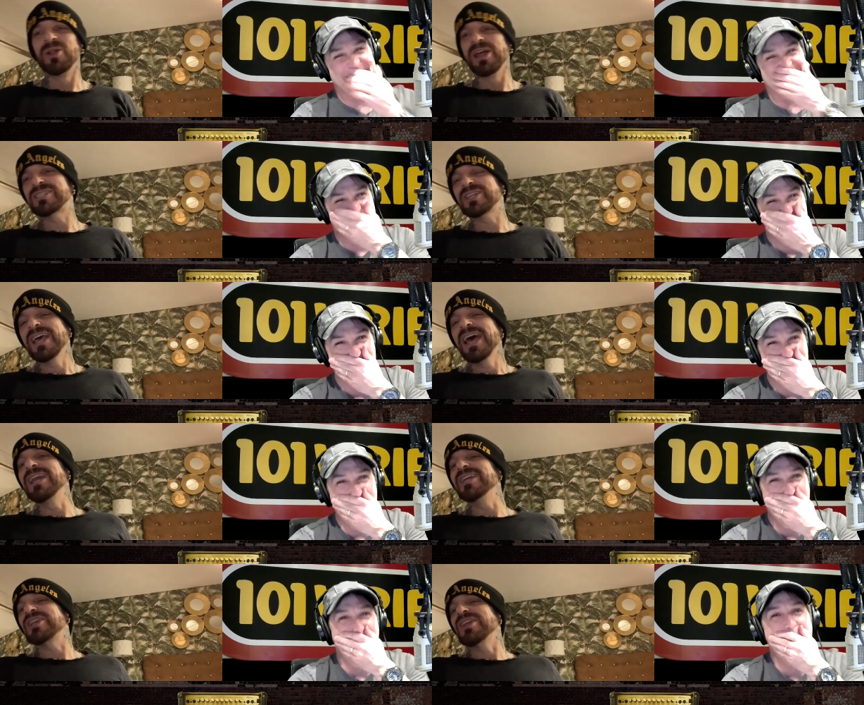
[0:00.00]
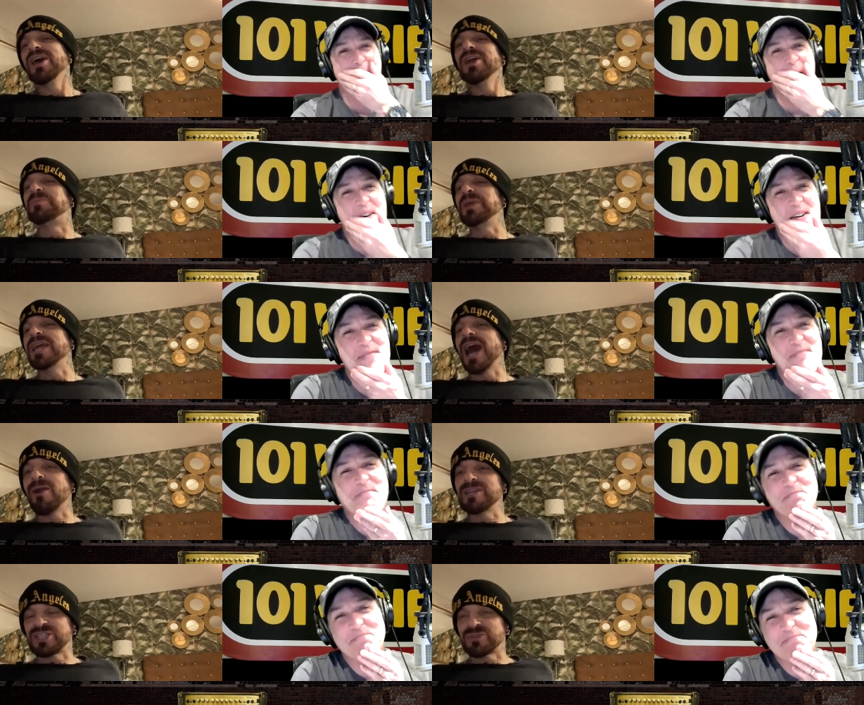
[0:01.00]
Speaker 1: well, that's it. Hey, listen, being
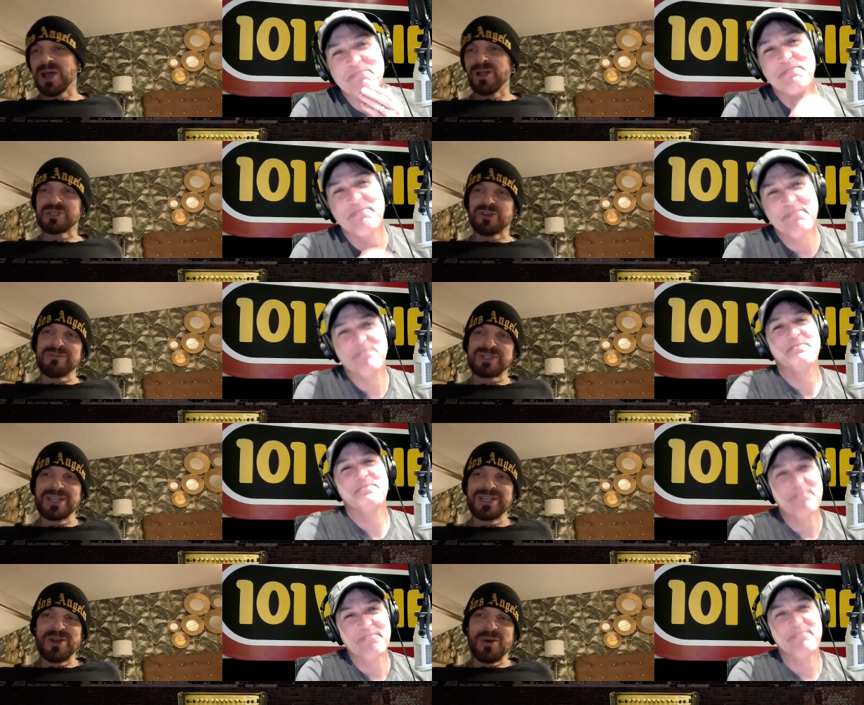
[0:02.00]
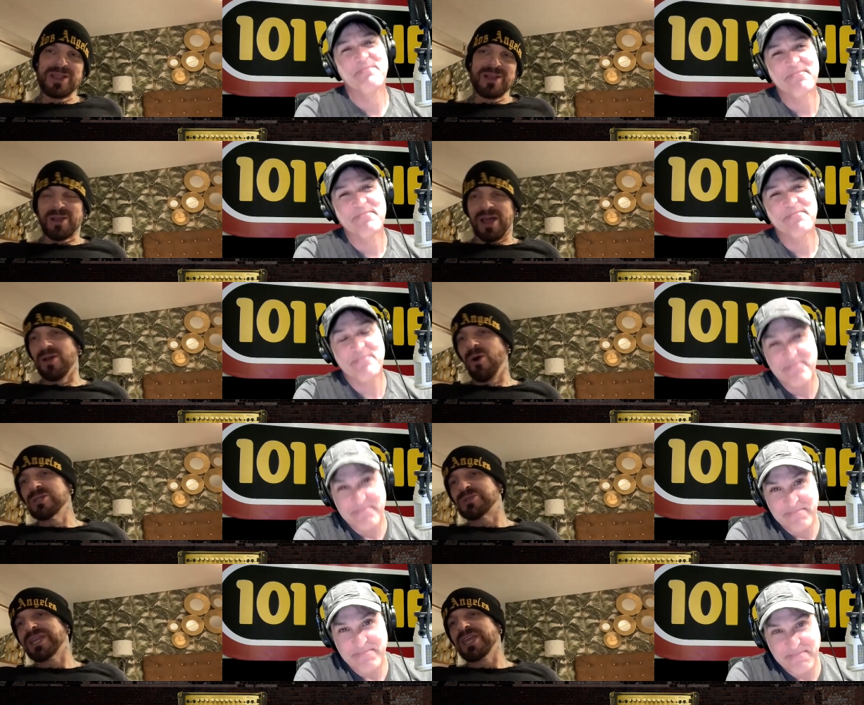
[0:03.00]
Irish as well is obviously, you know, and the
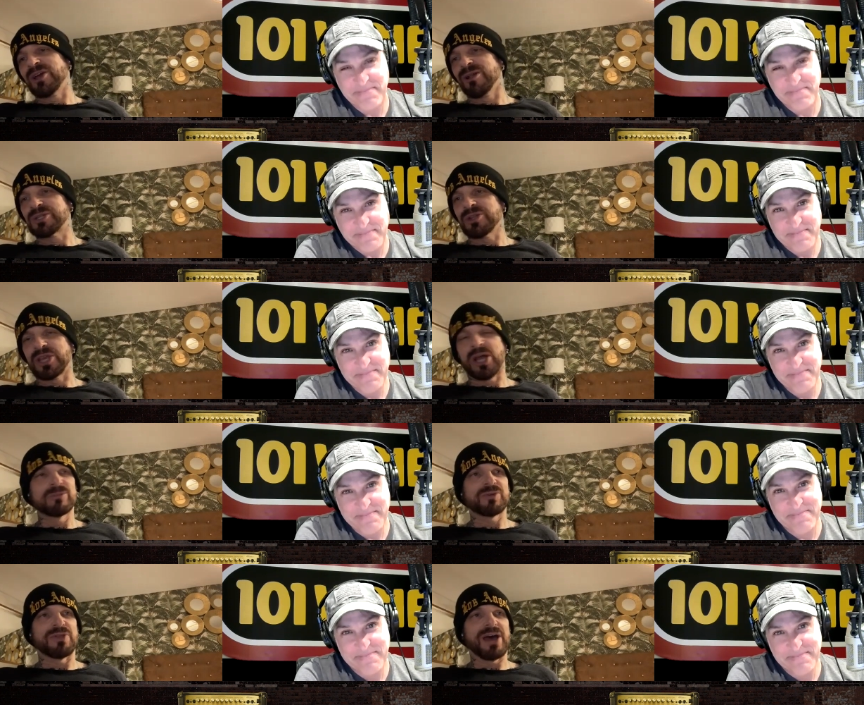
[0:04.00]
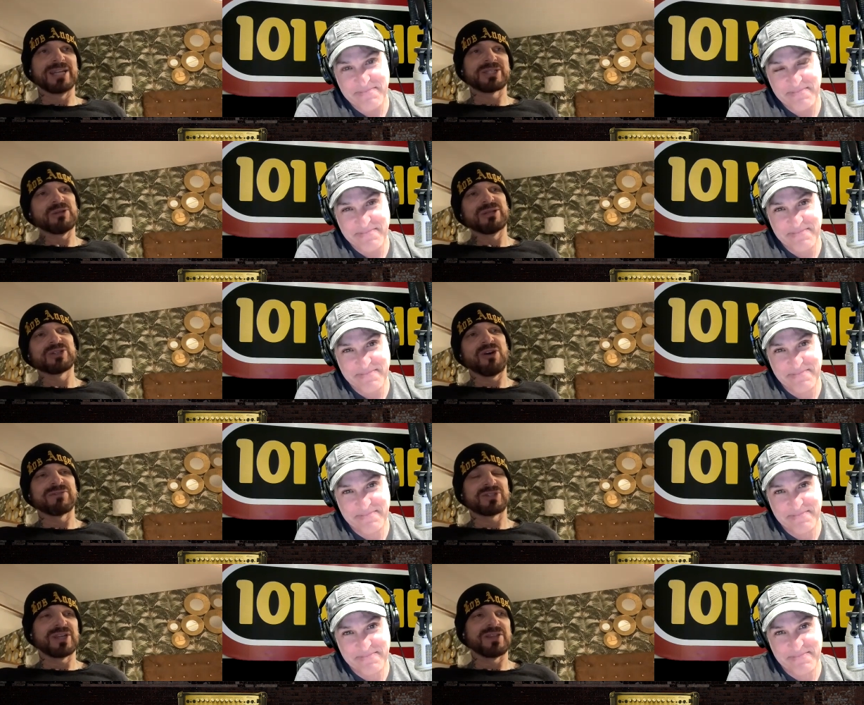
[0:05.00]
whole drinking culture that comes with that. So there's
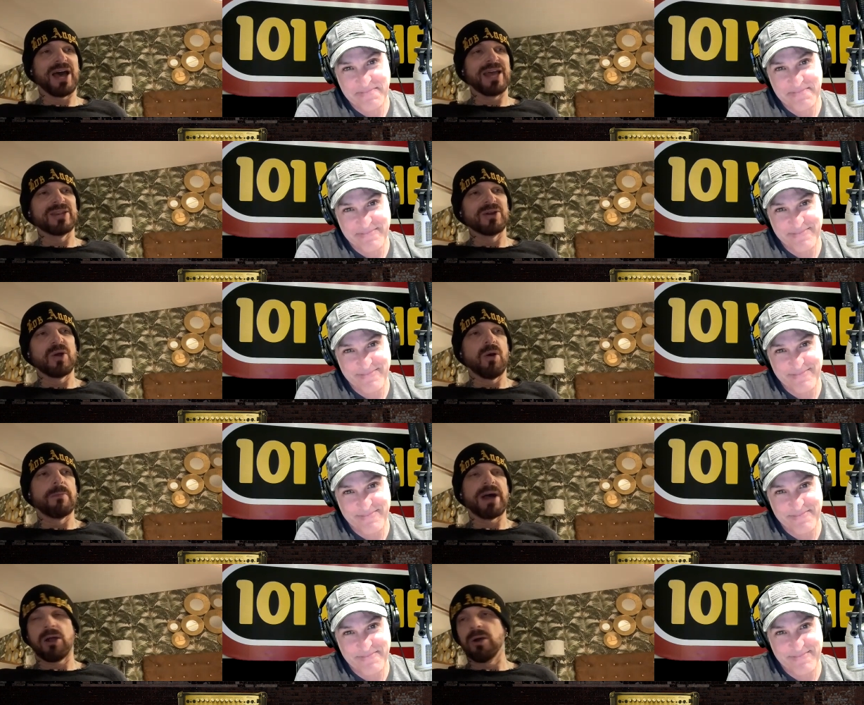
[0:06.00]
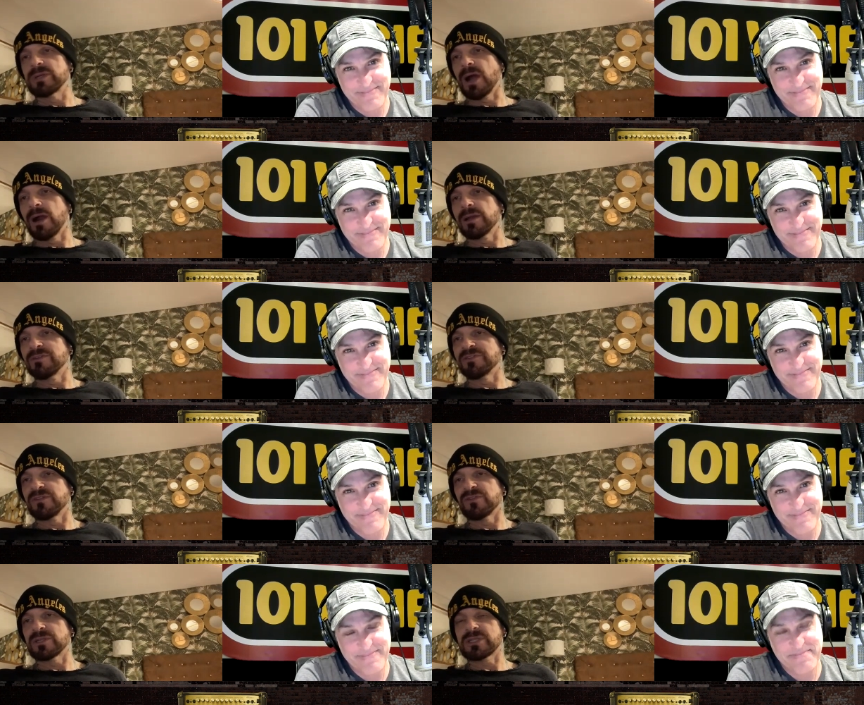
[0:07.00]
obviously that, you know, going back home to Ireland for
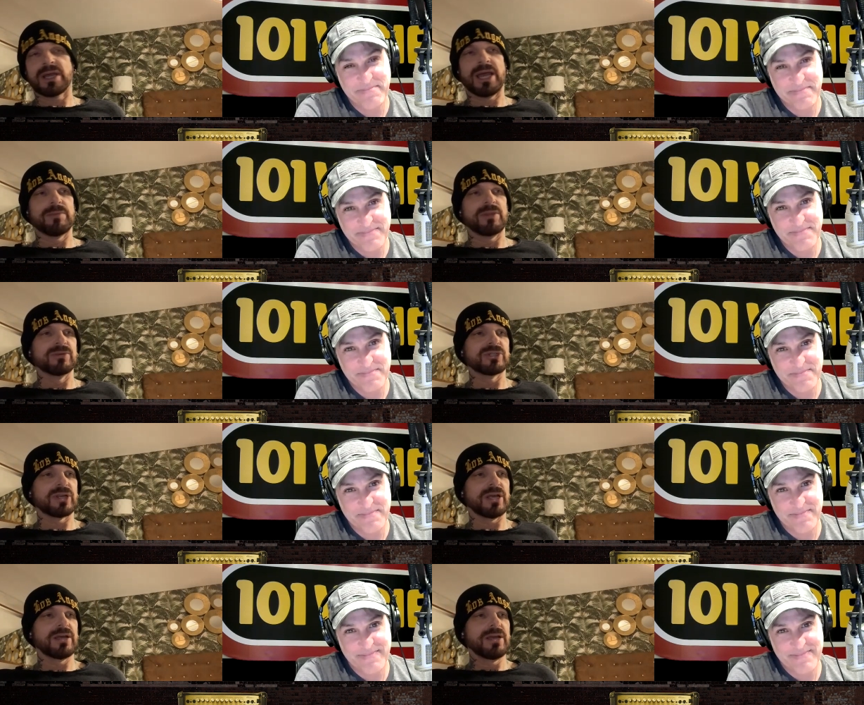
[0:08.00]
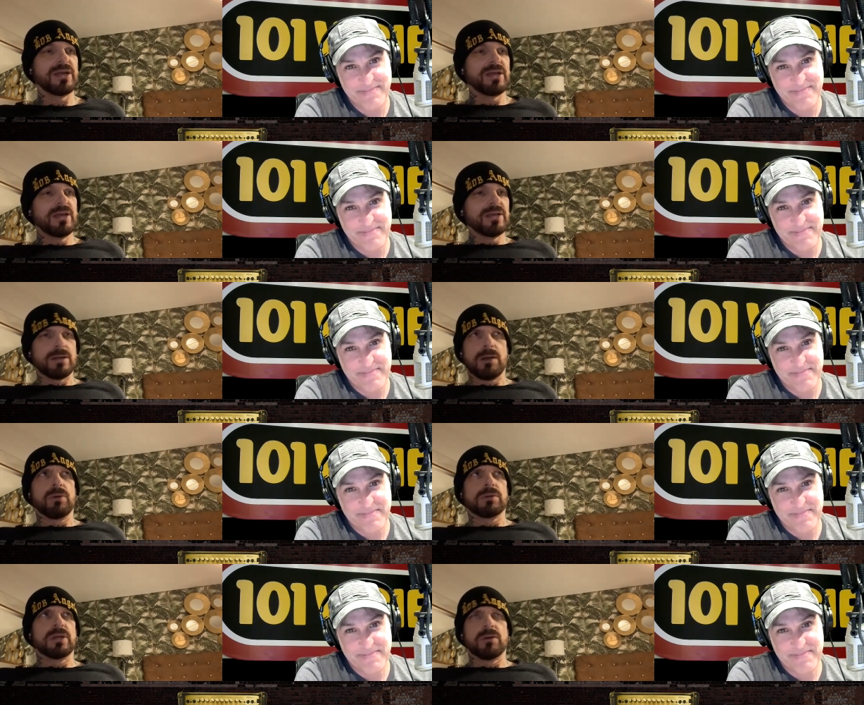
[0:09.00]
the first time, there was, uh, you know,
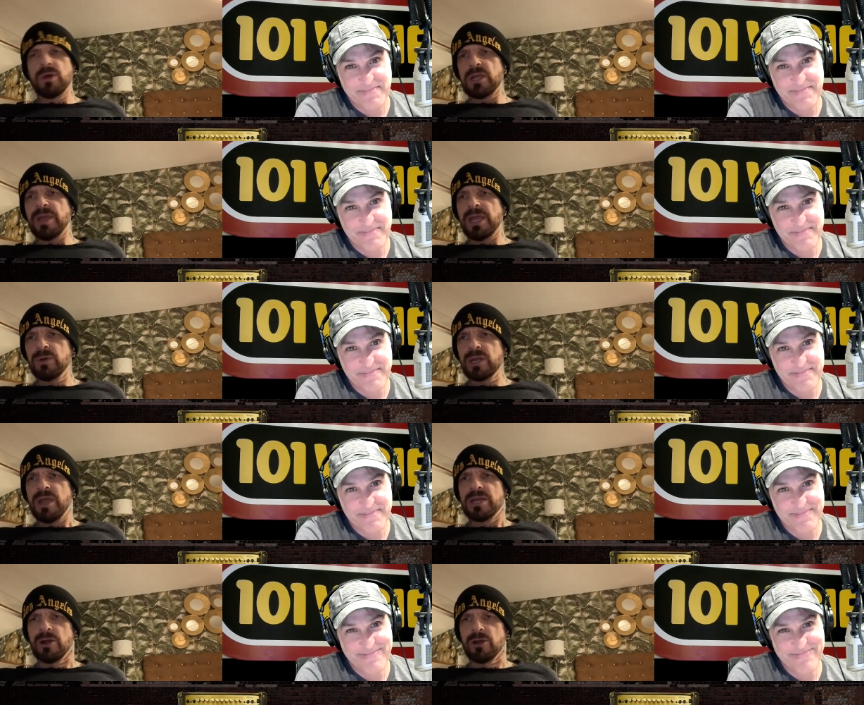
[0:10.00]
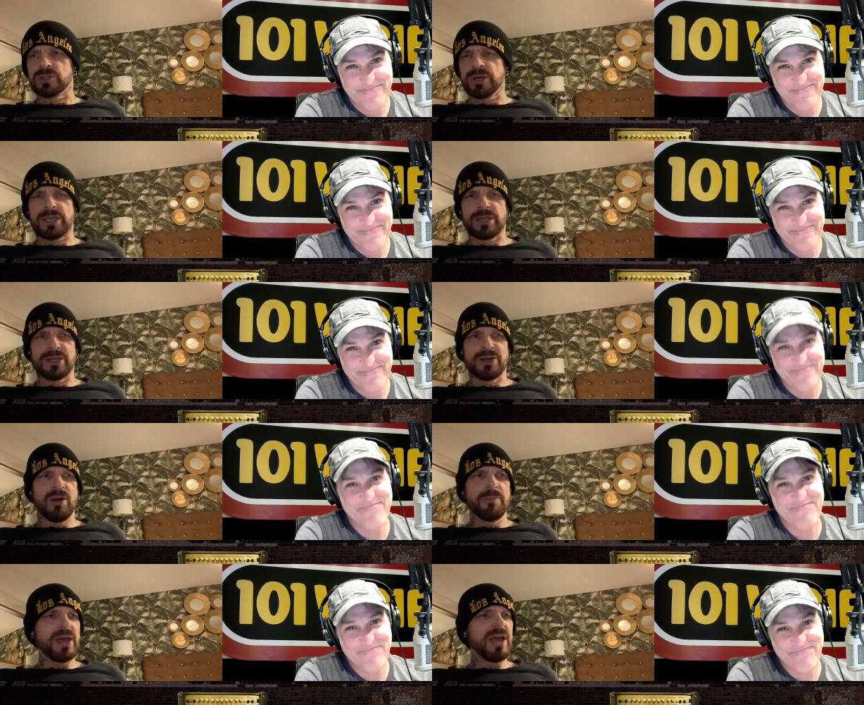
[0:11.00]
what, you know, what do you mean? What do you mean you're not drinking? You
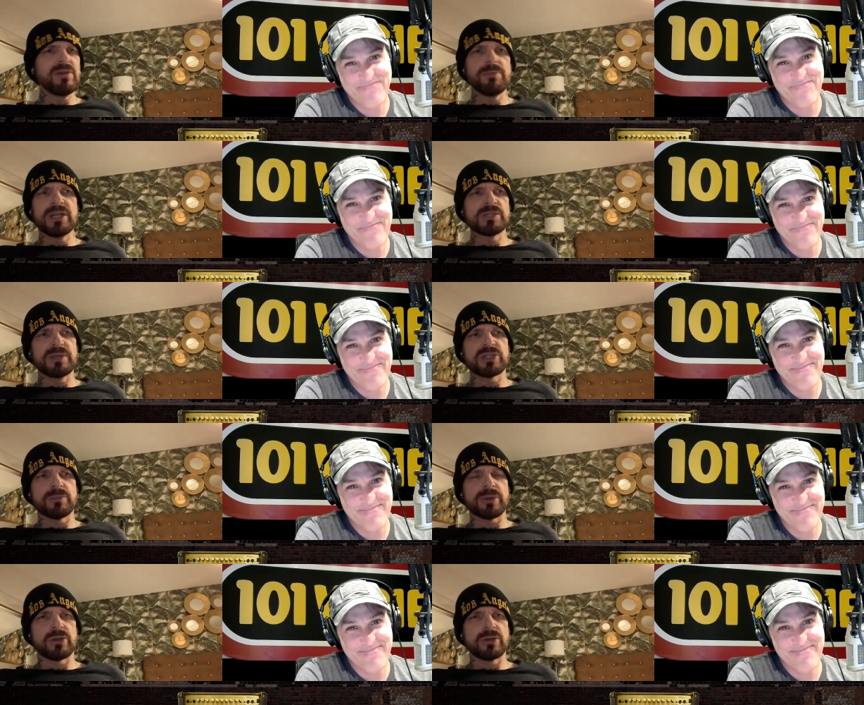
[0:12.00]
know, but everybody's been super